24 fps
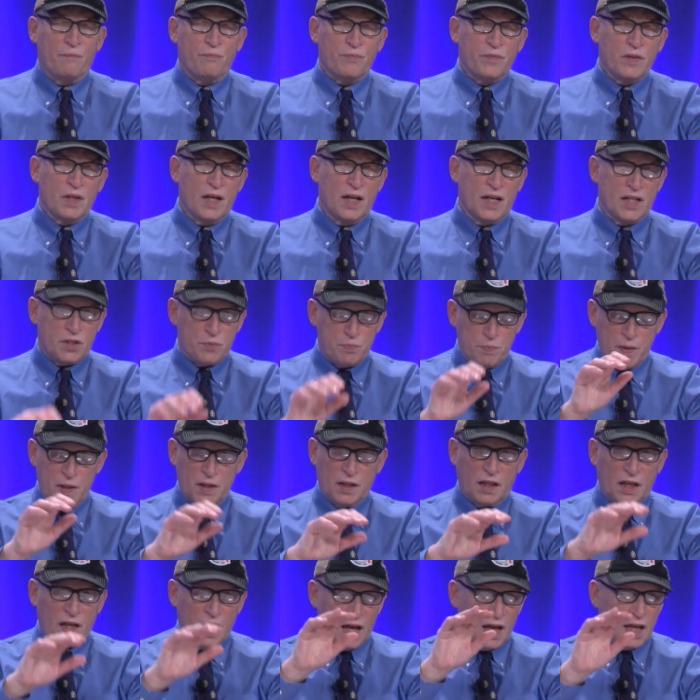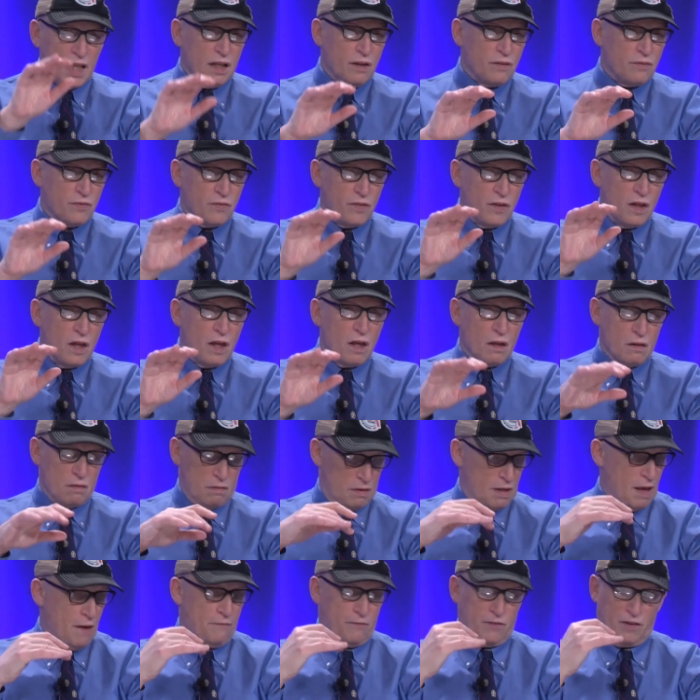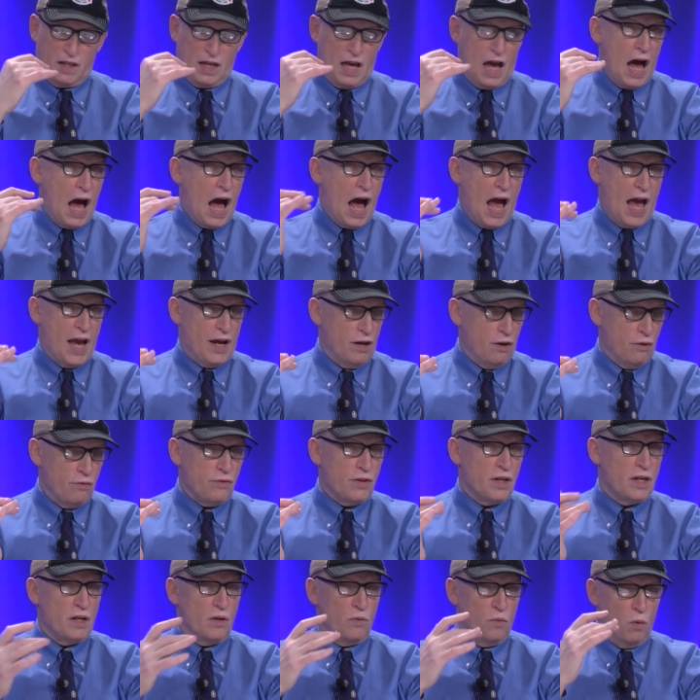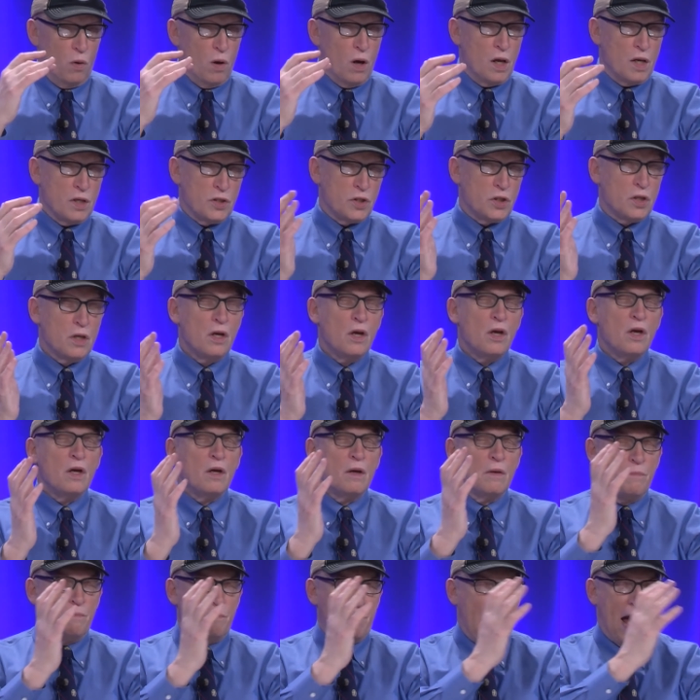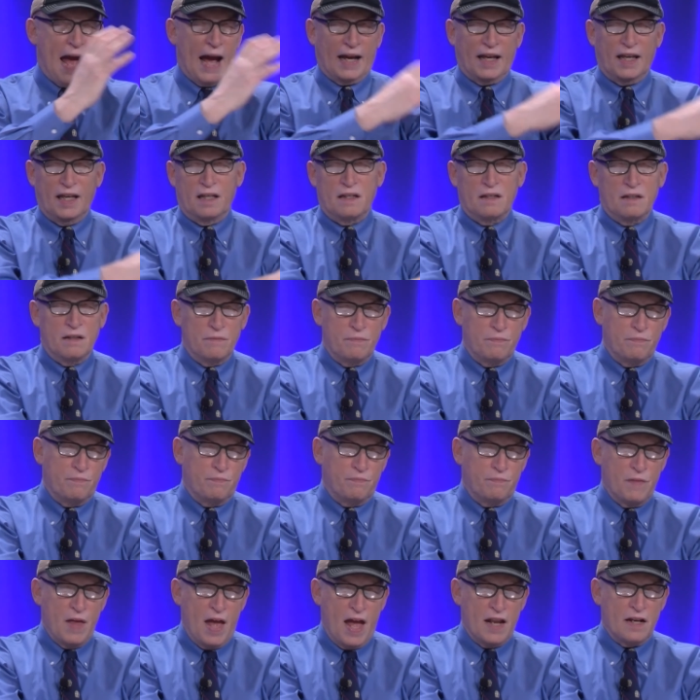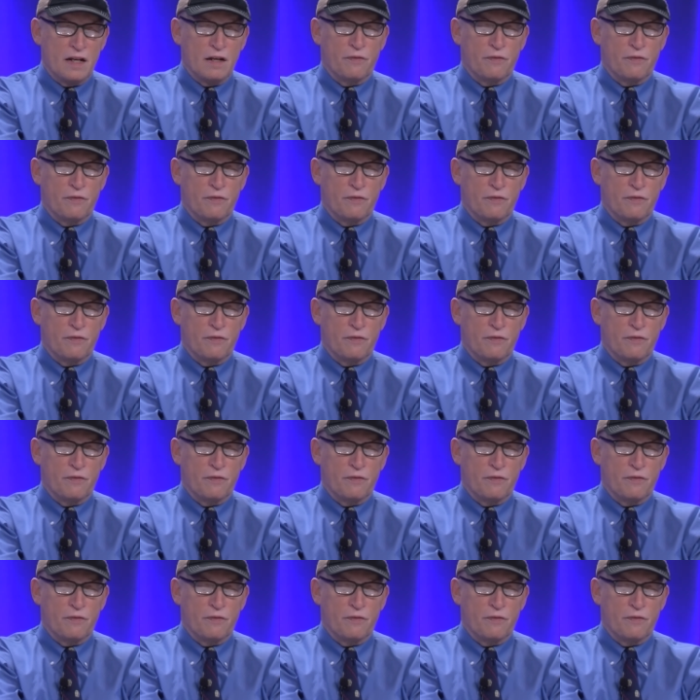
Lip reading: It's been kind of definitely higher than it was back in the end of